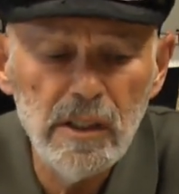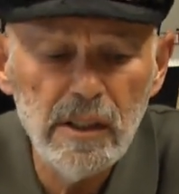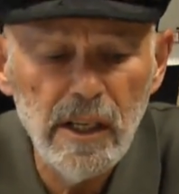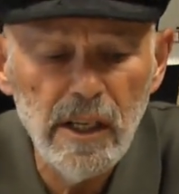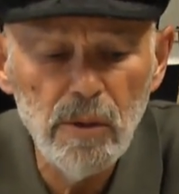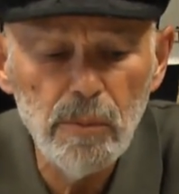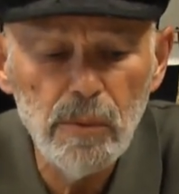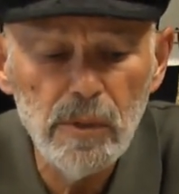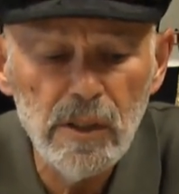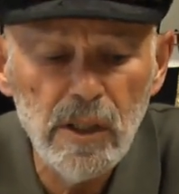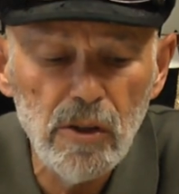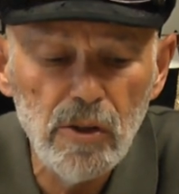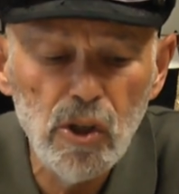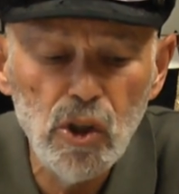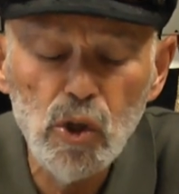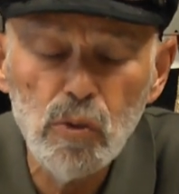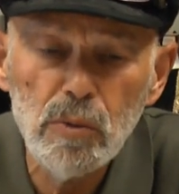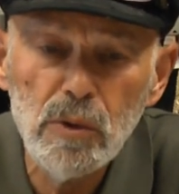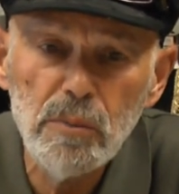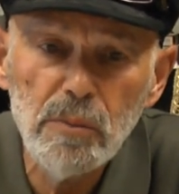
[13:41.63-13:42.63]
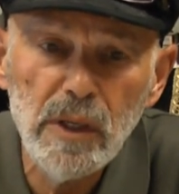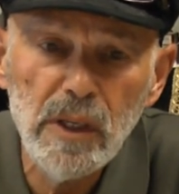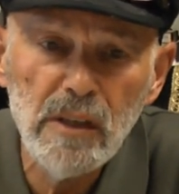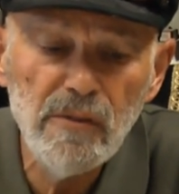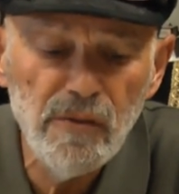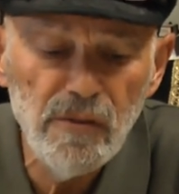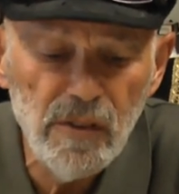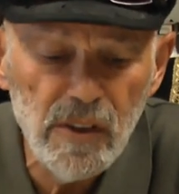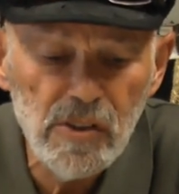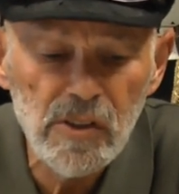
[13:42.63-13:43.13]
to help another human being
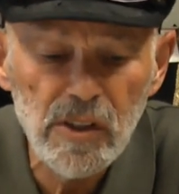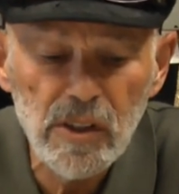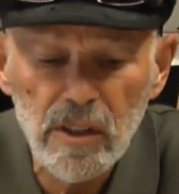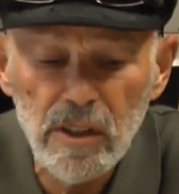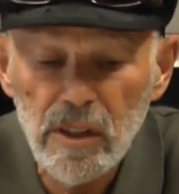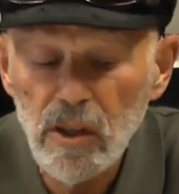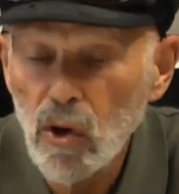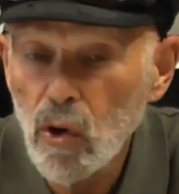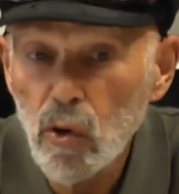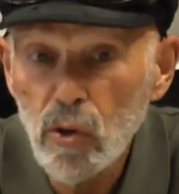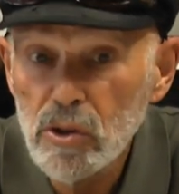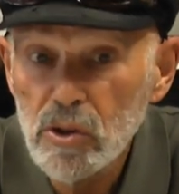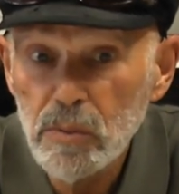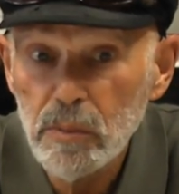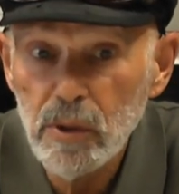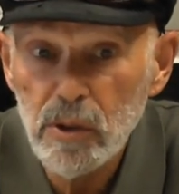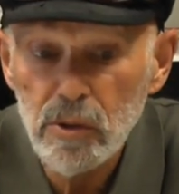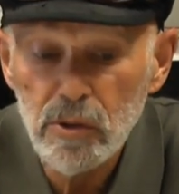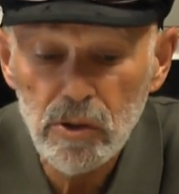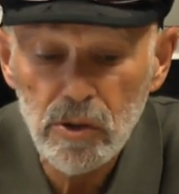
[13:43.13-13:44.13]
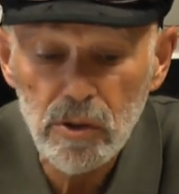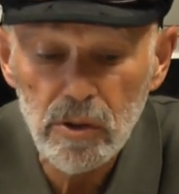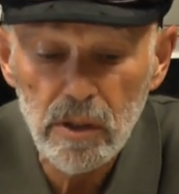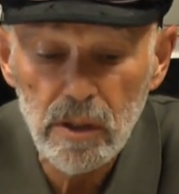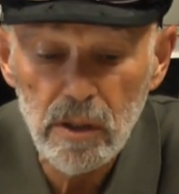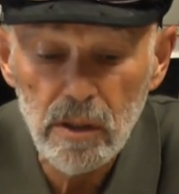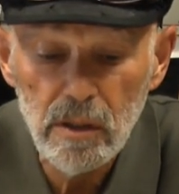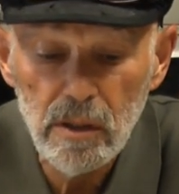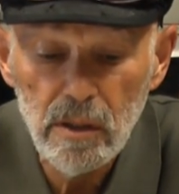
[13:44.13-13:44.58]
physically or spiritually,